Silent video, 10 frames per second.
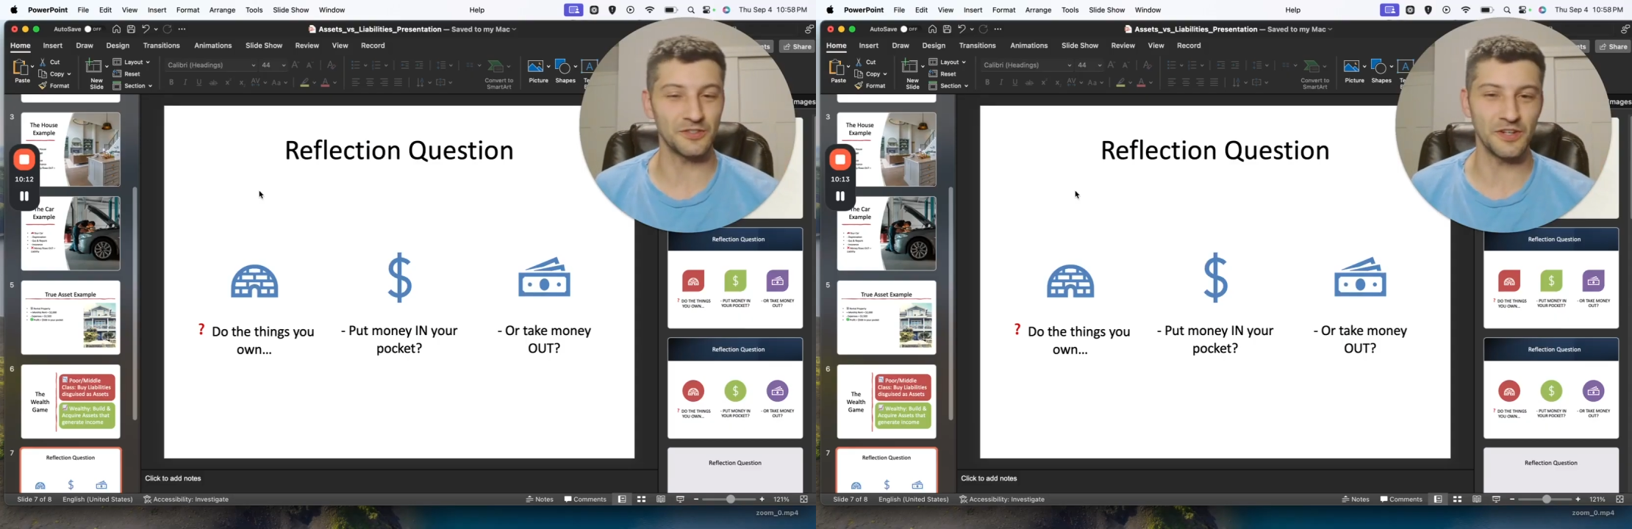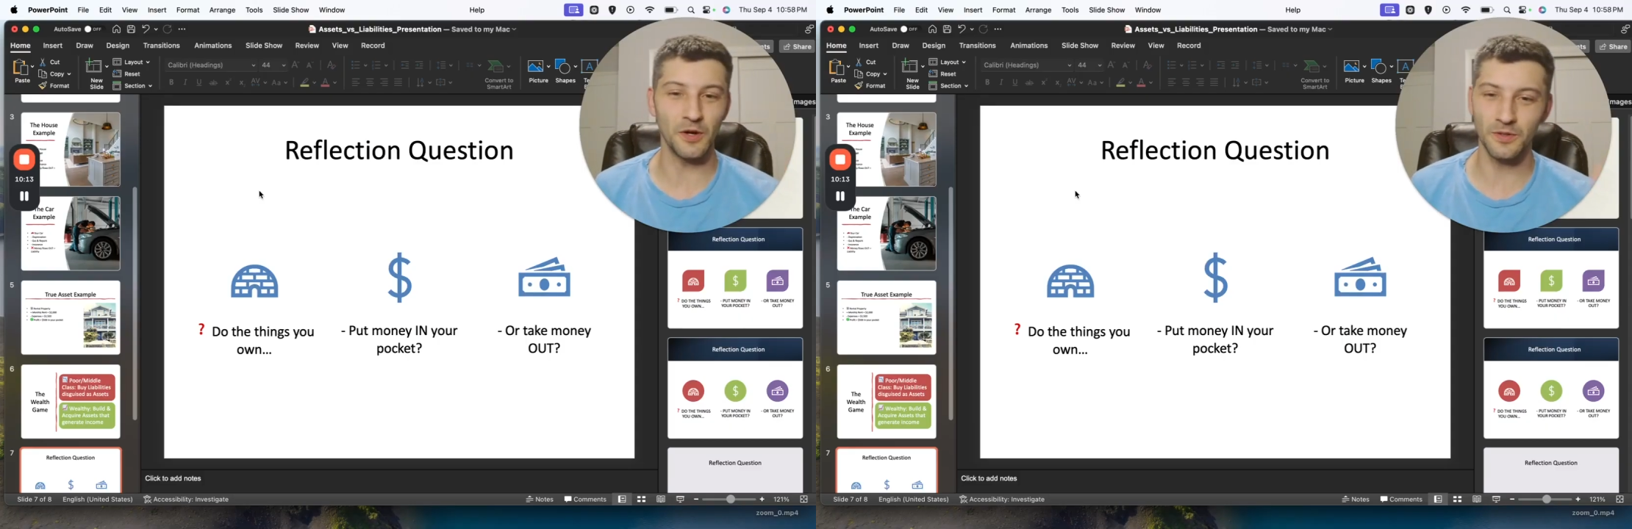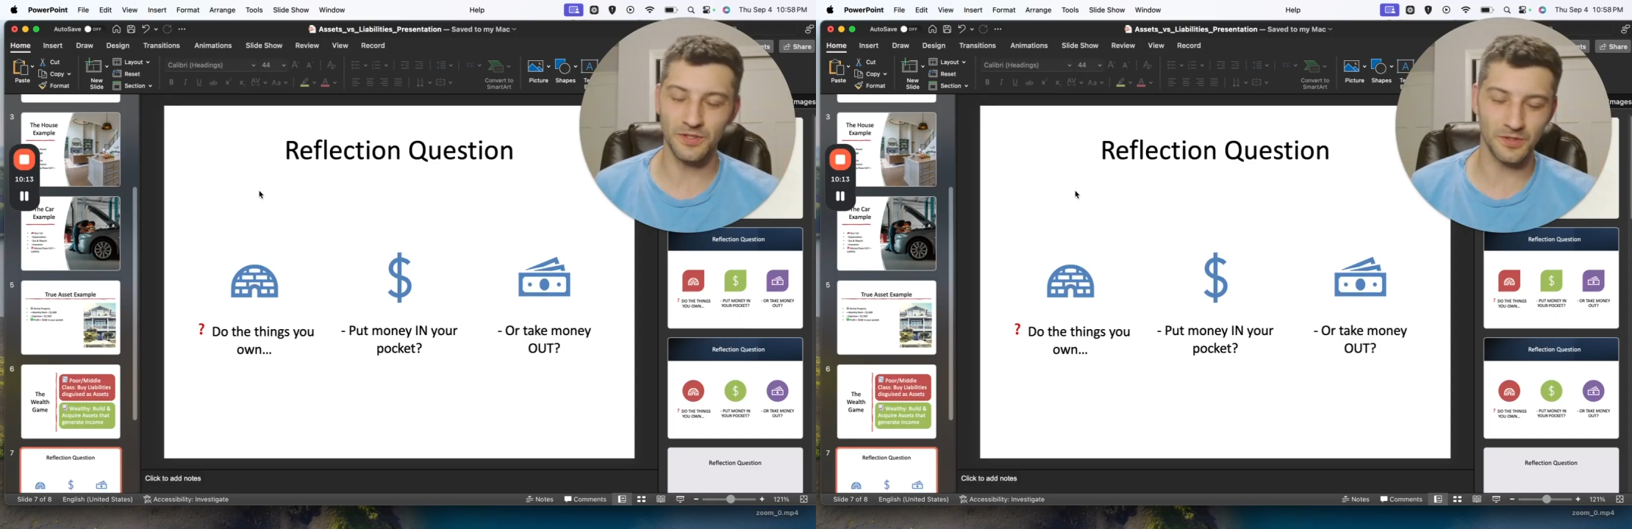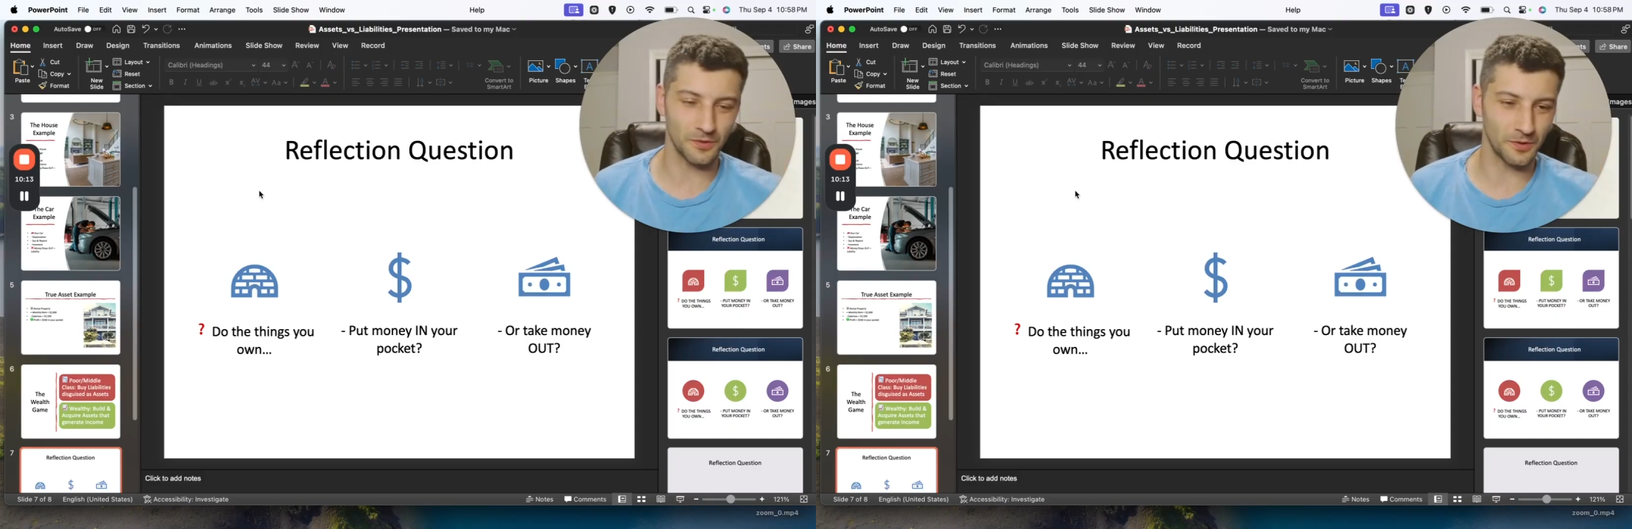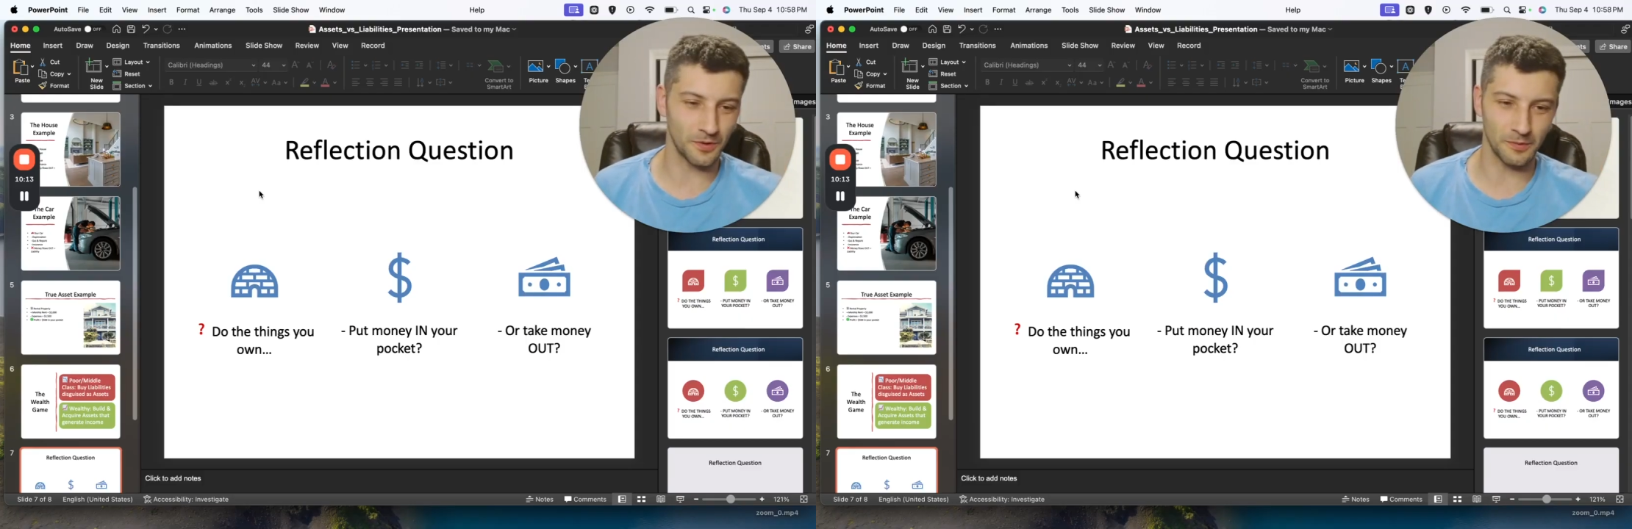notes
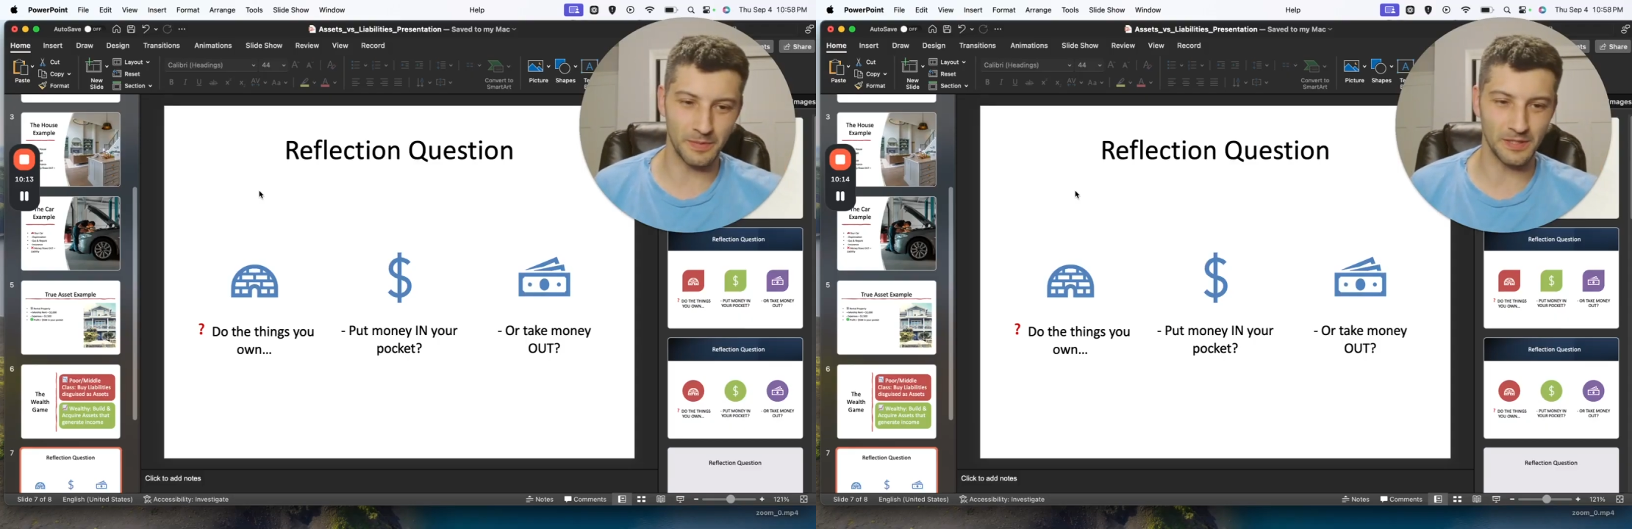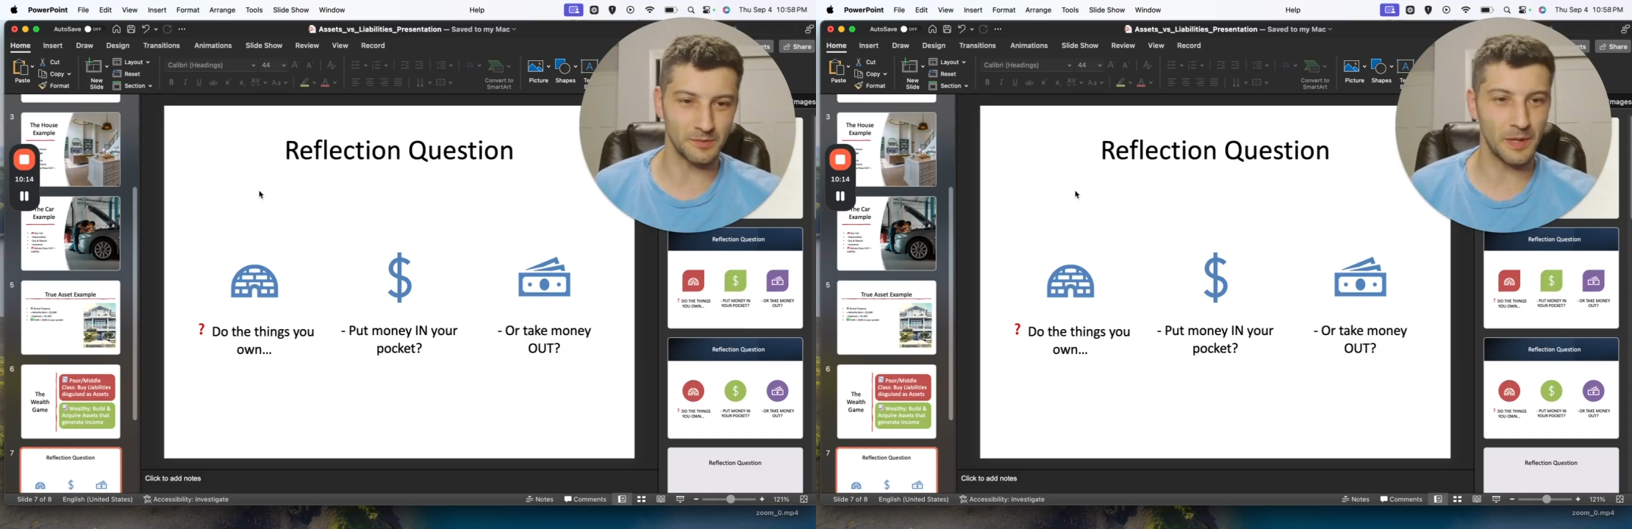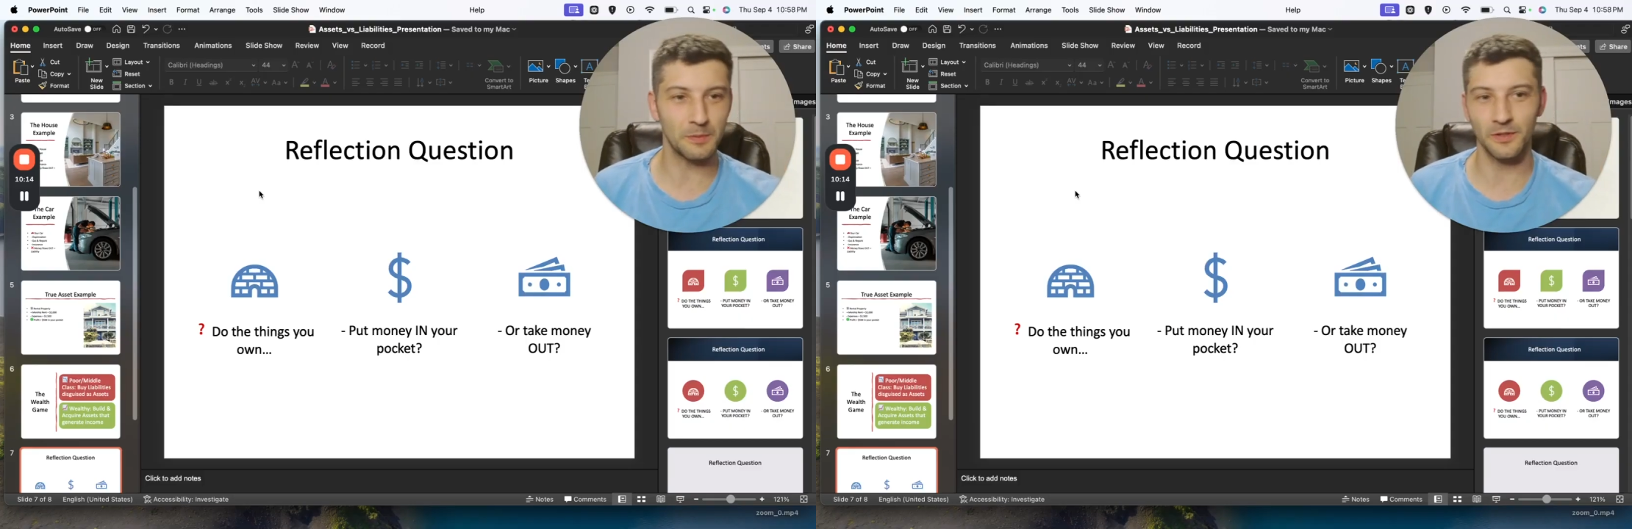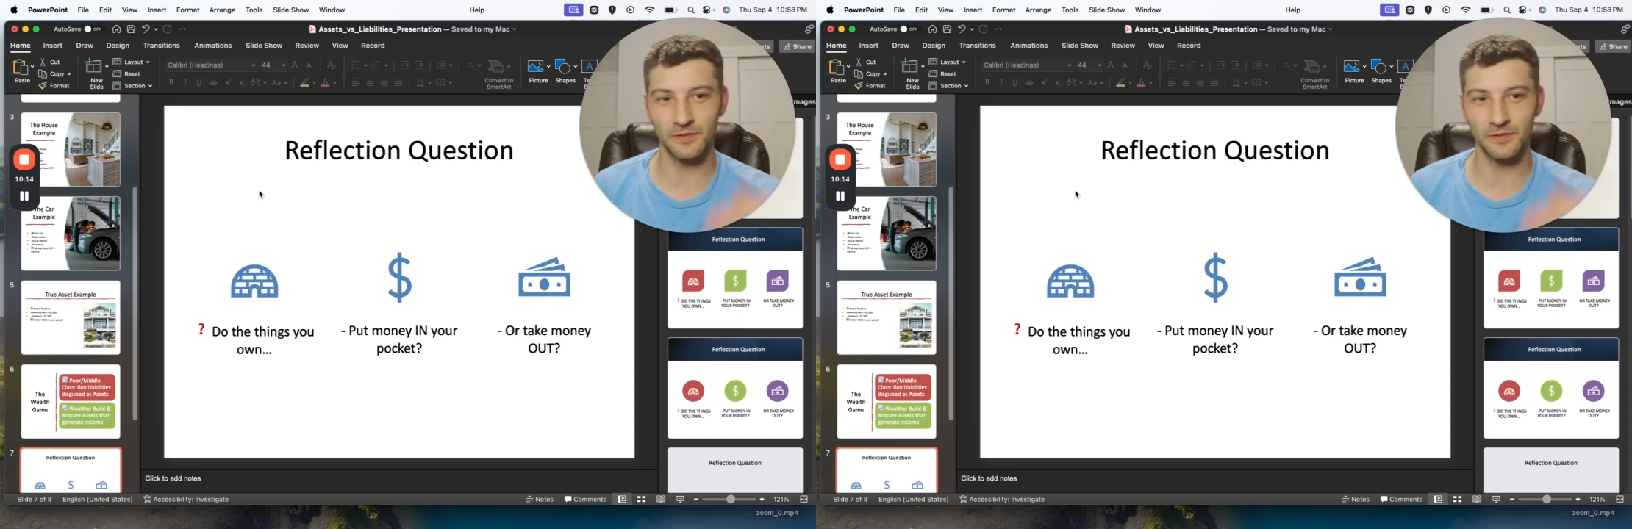or a piece of paper,